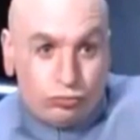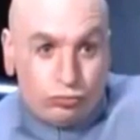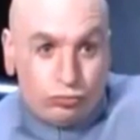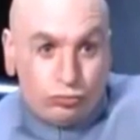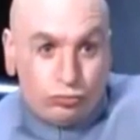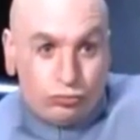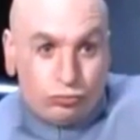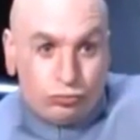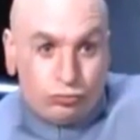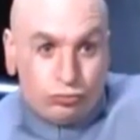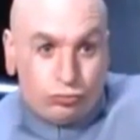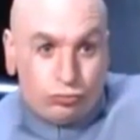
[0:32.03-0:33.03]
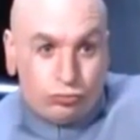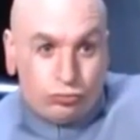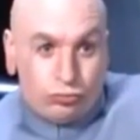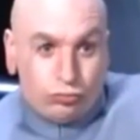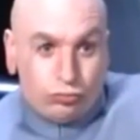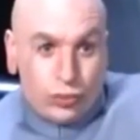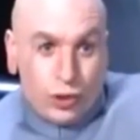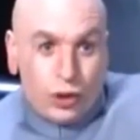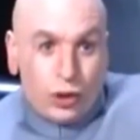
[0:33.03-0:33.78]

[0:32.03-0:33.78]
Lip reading: Nobody speaks.